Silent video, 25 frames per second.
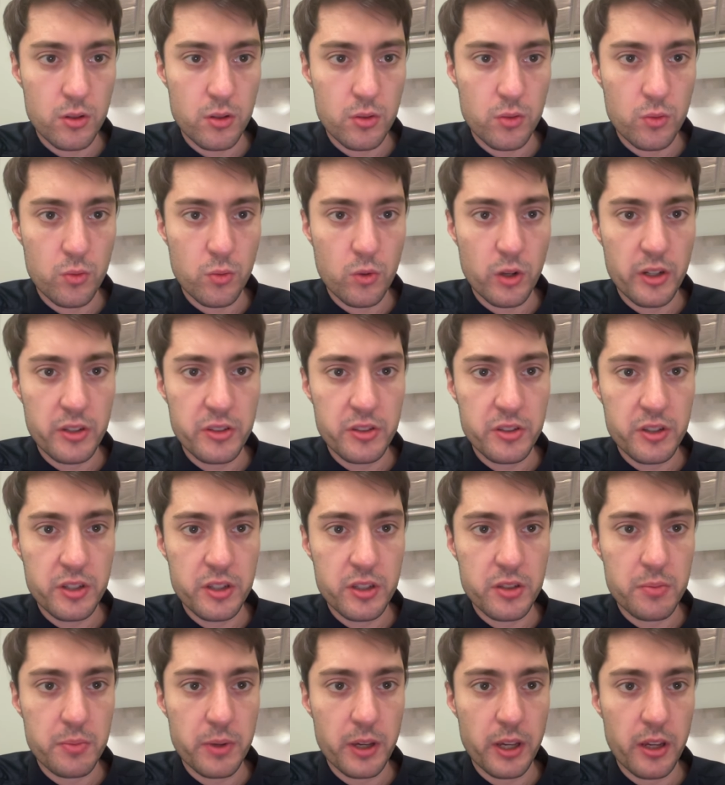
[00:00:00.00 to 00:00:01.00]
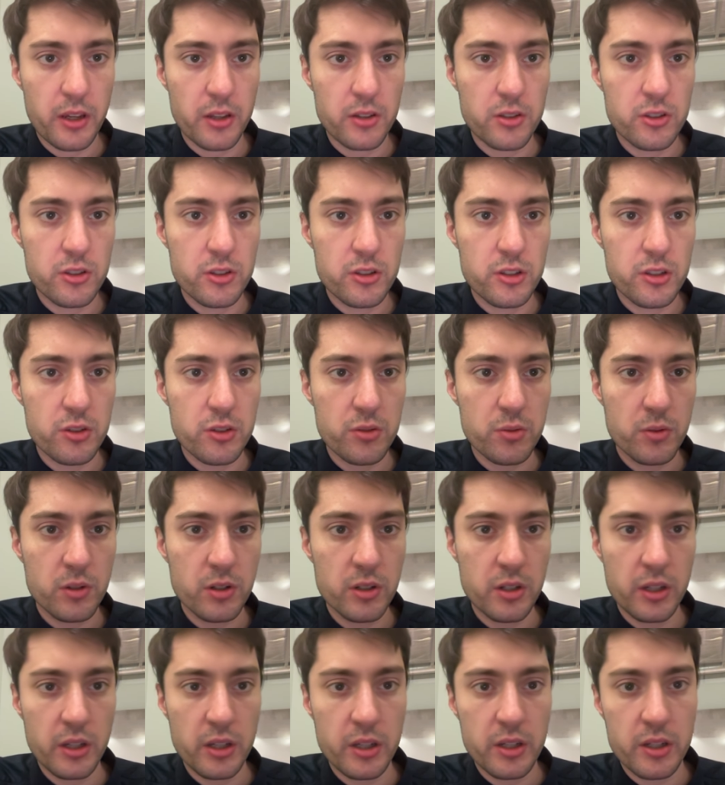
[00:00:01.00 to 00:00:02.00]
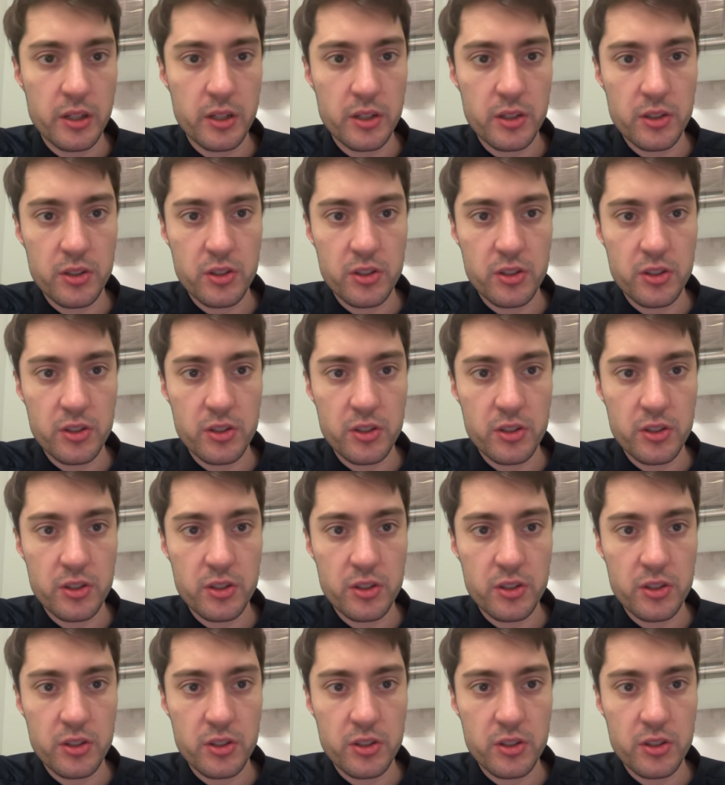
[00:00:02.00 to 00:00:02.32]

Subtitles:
what is this page? This one is